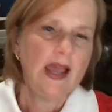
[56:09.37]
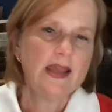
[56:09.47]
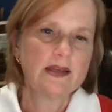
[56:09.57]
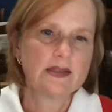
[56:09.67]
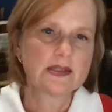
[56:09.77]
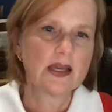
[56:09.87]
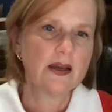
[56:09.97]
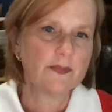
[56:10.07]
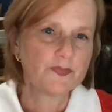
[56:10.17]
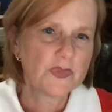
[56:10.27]
And
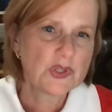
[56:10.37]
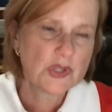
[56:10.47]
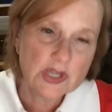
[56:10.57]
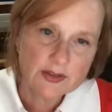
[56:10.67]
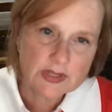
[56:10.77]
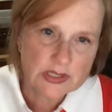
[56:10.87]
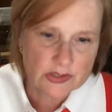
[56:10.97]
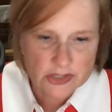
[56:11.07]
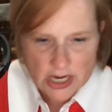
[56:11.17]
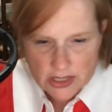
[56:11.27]
so you have these
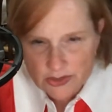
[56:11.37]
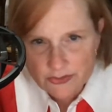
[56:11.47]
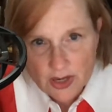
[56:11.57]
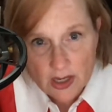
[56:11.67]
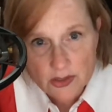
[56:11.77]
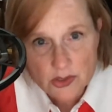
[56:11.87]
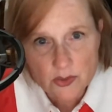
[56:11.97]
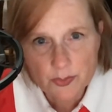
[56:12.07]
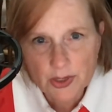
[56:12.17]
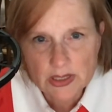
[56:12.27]
extraction files,
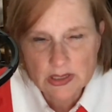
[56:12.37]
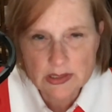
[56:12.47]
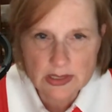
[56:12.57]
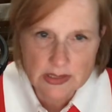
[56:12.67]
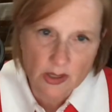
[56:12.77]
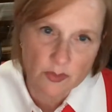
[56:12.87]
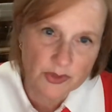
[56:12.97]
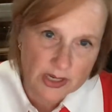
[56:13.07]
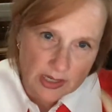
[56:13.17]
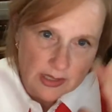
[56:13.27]
you bring it into Cellbrite,